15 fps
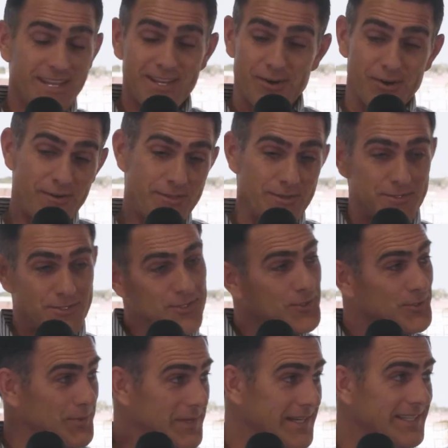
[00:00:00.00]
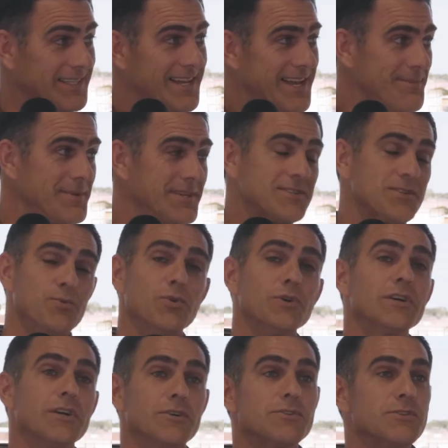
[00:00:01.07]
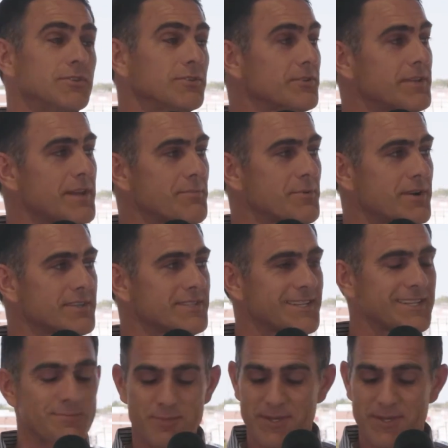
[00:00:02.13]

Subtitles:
And are those two in alignment? So we'll coach you through that process.